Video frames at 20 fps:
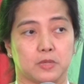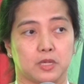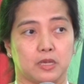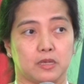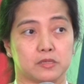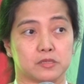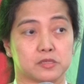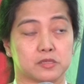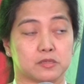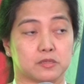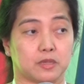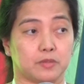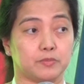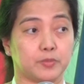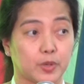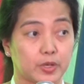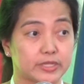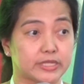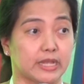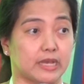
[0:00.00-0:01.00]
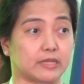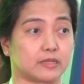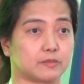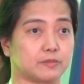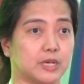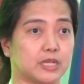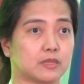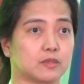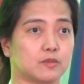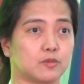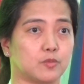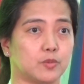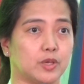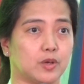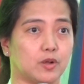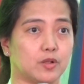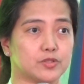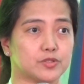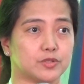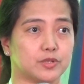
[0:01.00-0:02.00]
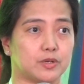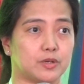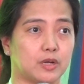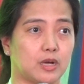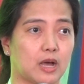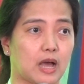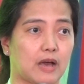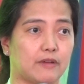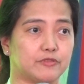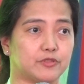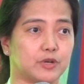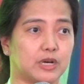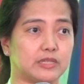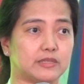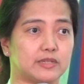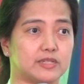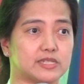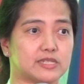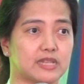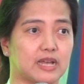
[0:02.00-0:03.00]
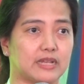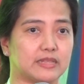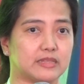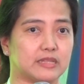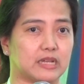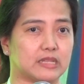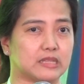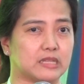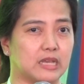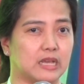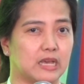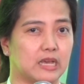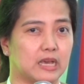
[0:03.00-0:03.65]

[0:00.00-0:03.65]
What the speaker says: is important, but we also have to understand that